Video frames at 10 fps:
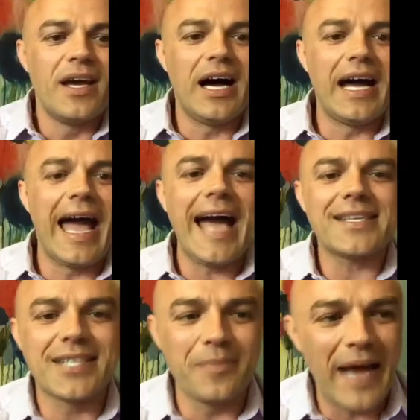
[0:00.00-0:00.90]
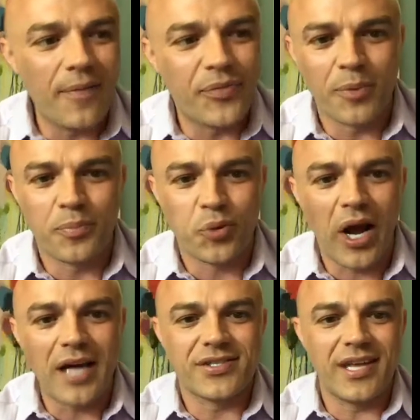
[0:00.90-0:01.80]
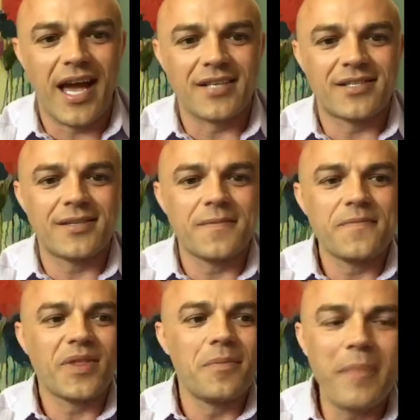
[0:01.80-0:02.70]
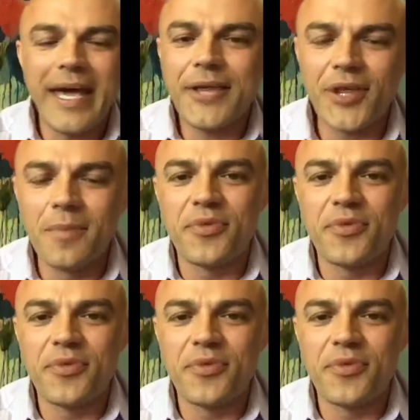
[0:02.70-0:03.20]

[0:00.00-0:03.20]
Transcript: Uh, ask about their process. Make them